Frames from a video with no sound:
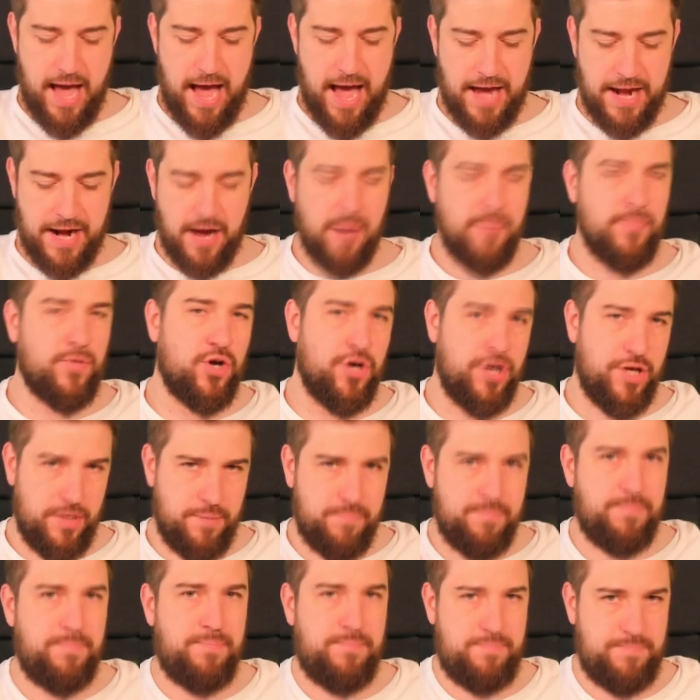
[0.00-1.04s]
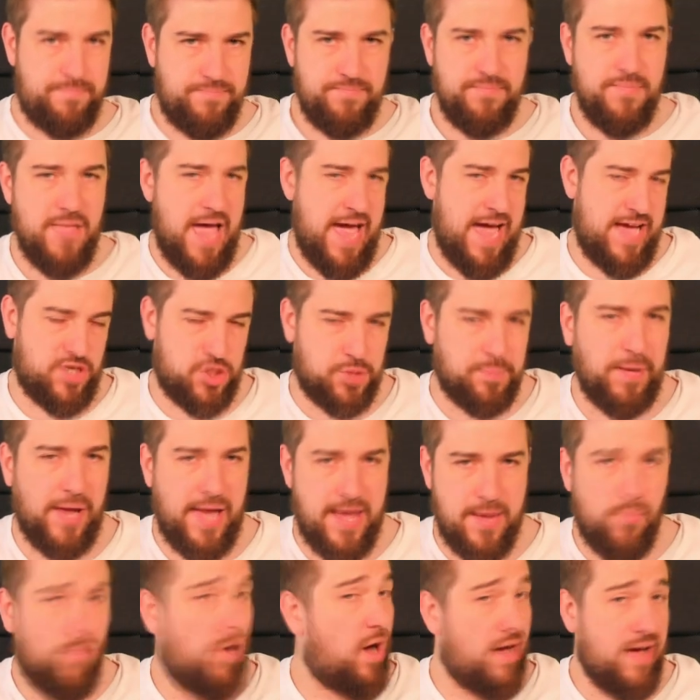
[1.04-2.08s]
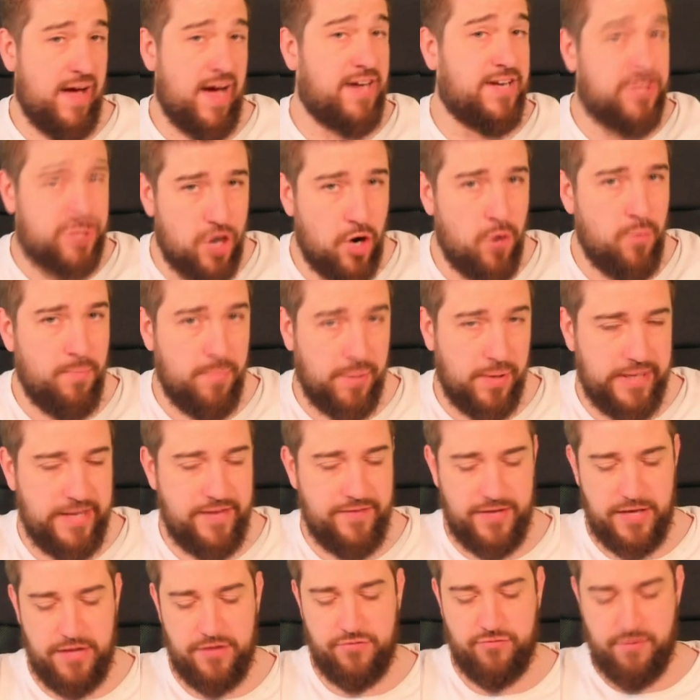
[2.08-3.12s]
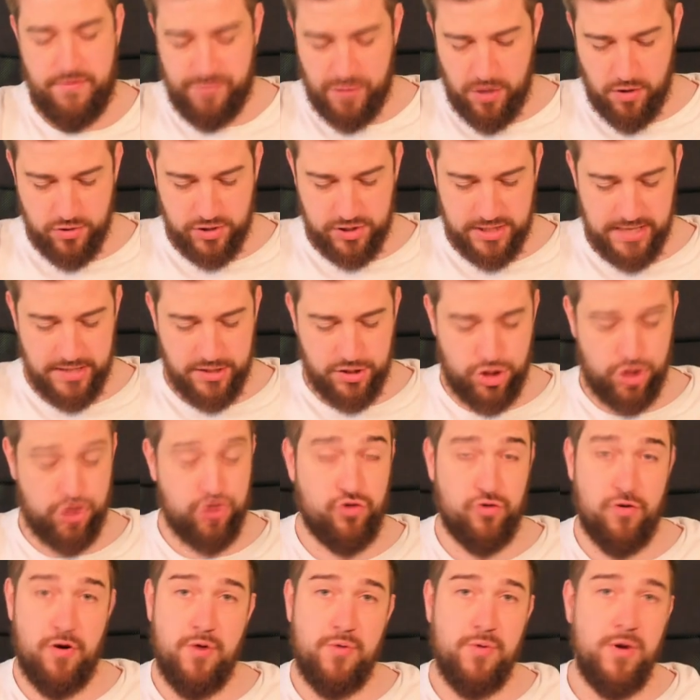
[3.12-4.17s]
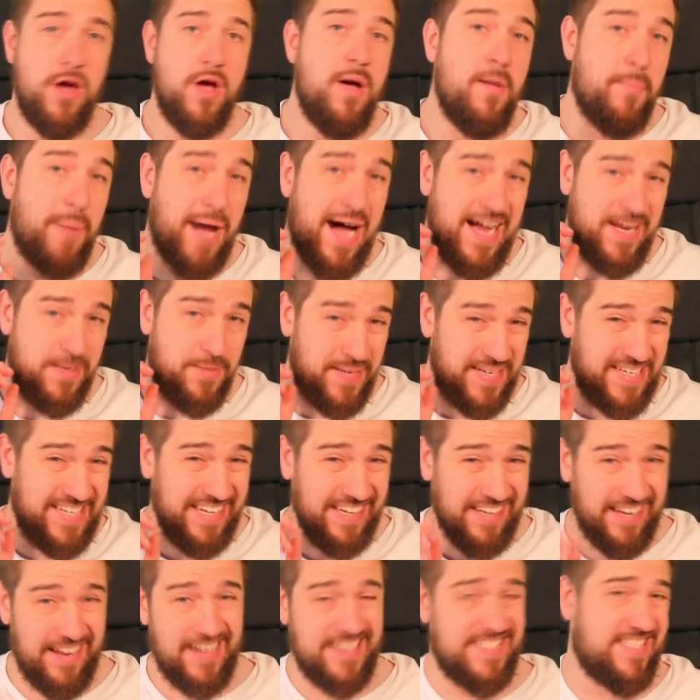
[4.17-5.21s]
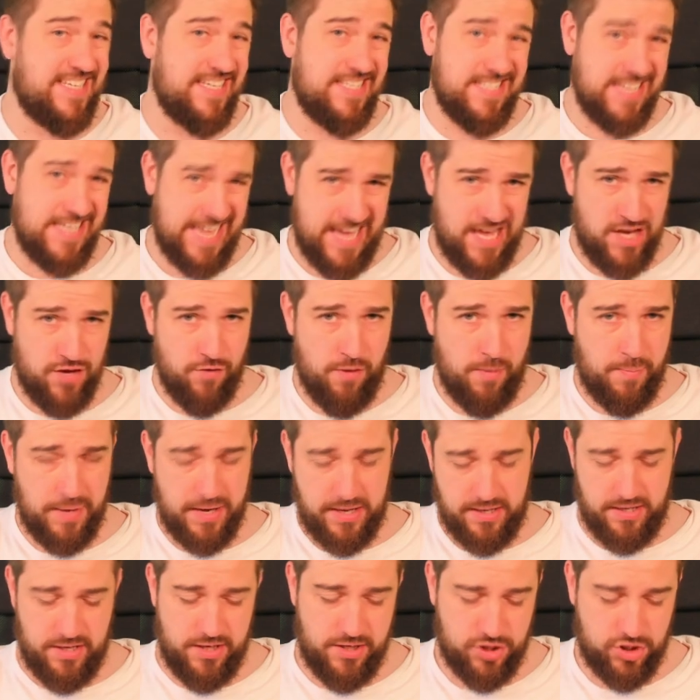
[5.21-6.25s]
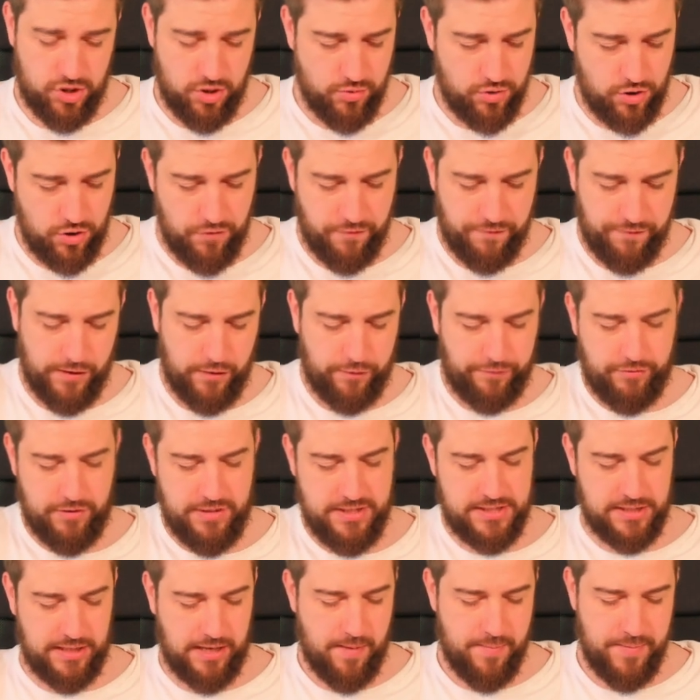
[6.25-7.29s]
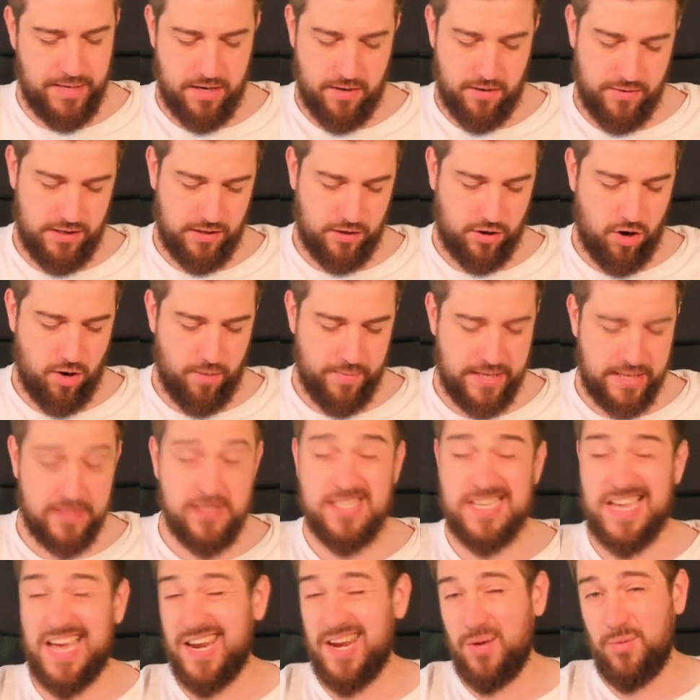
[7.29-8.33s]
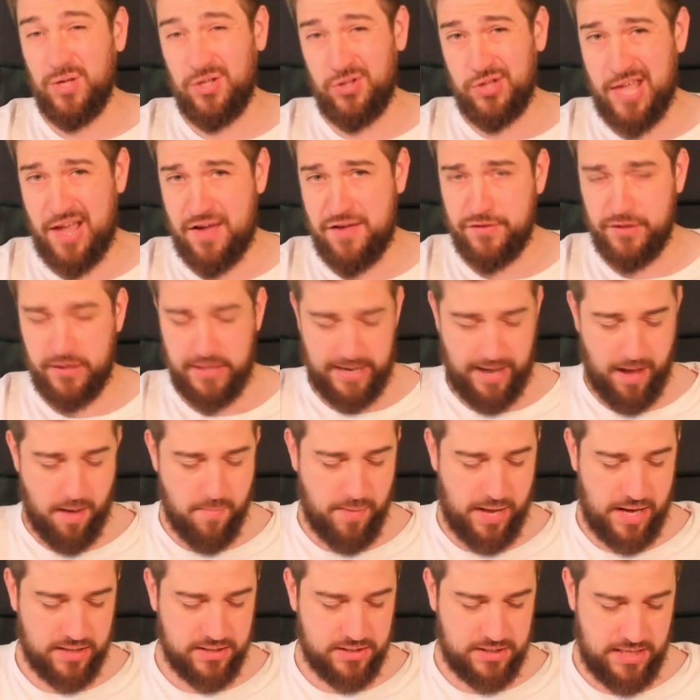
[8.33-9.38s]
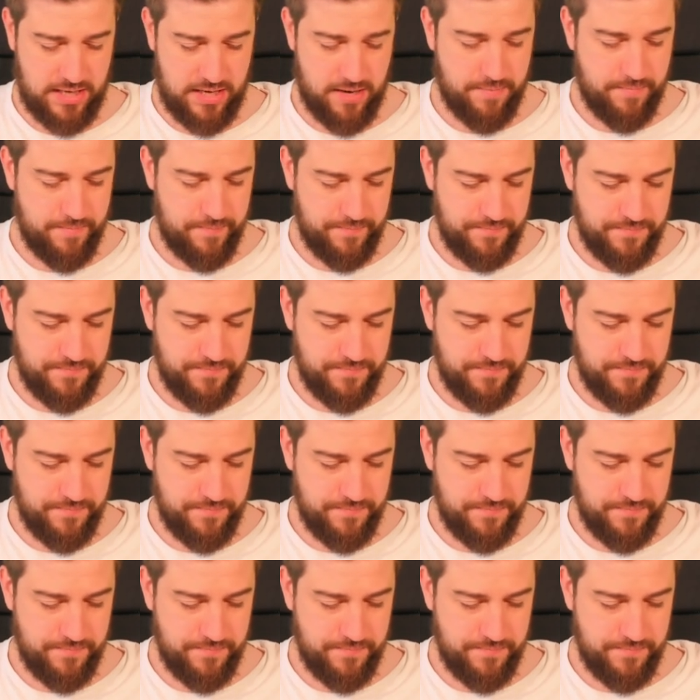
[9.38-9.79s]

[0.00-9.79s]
And I'm going to explain why I don't believe either of those things are true, but I'd be delighted to hear your opinion, so do feel free to let me know in the comments, and I will definitely get back to you.